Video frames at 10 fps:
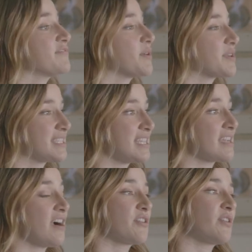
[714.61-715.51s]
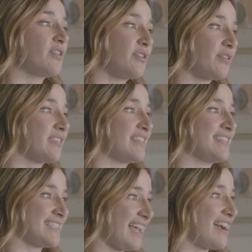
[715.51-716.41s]
of focusing on our
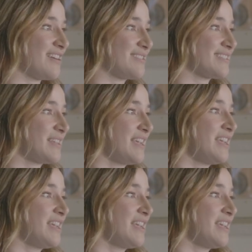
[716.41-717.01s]
earthly desires? Yeah.